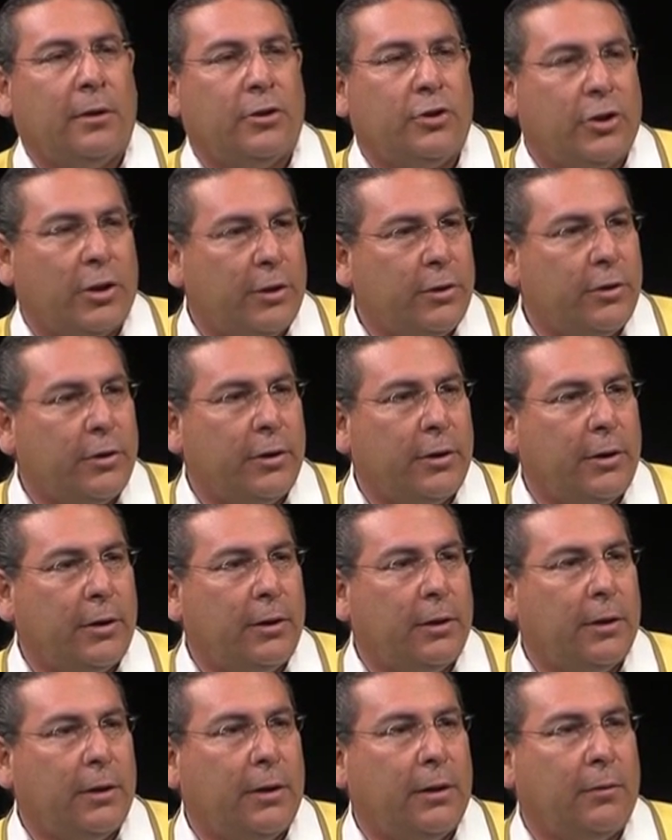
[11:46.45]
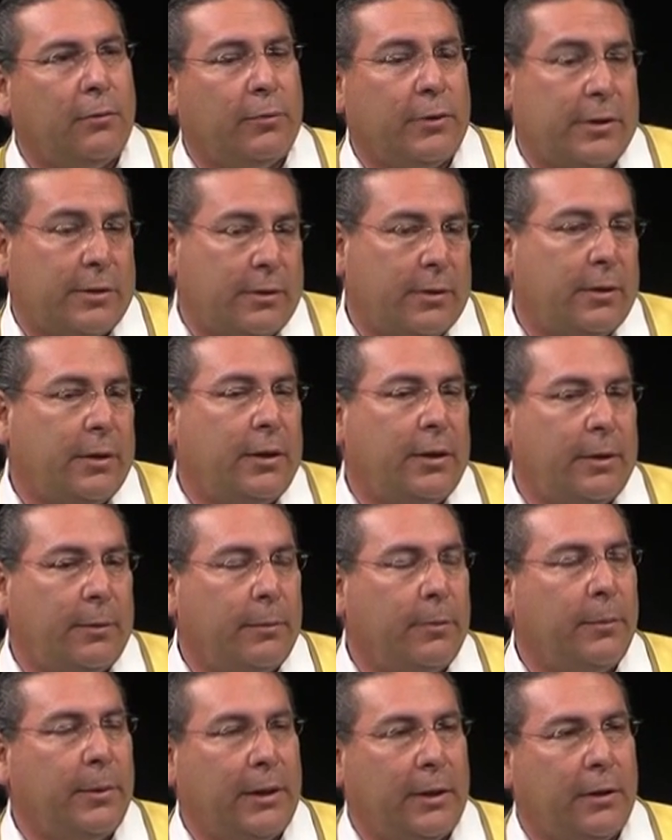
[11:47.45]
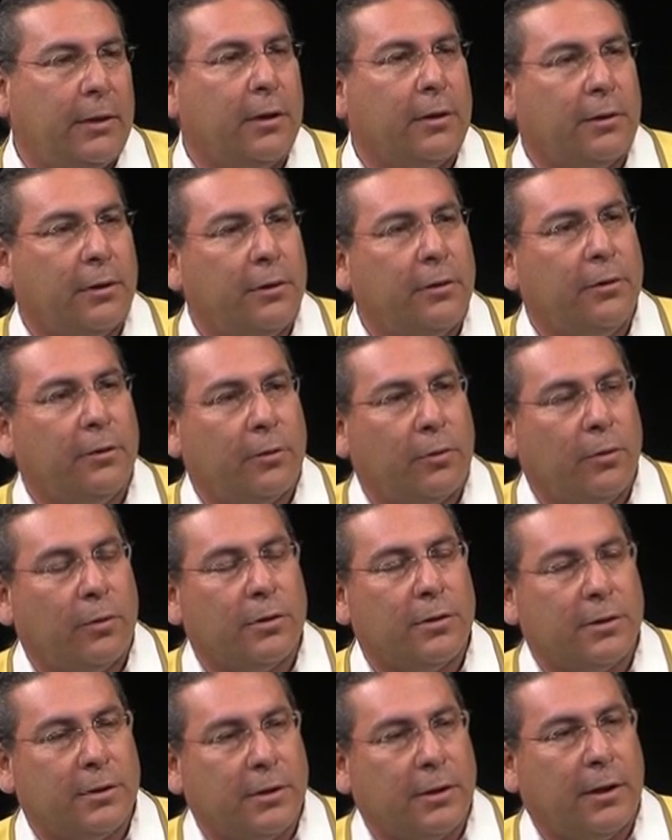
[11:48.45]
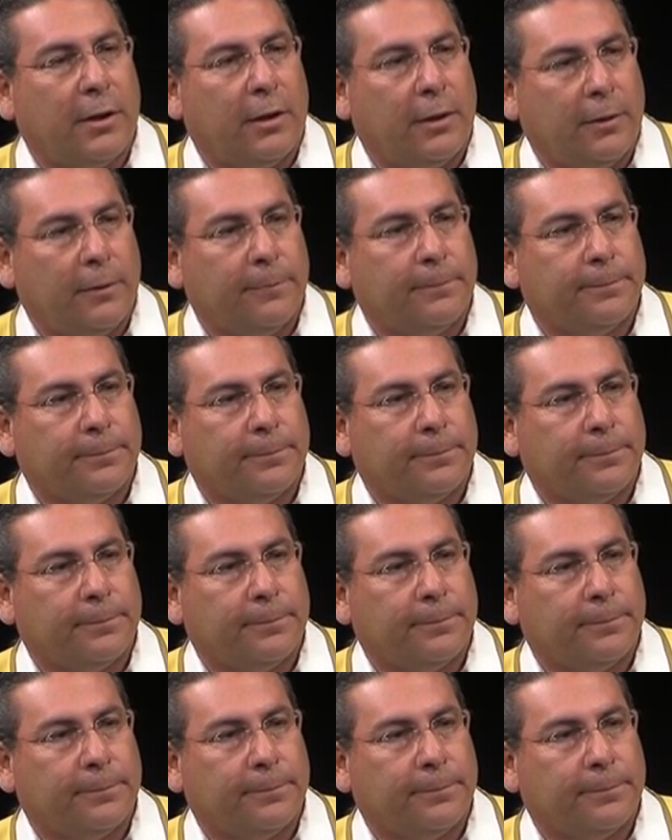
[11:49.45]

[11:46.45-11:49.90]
judging, and recently being inducted into the Gourd Society.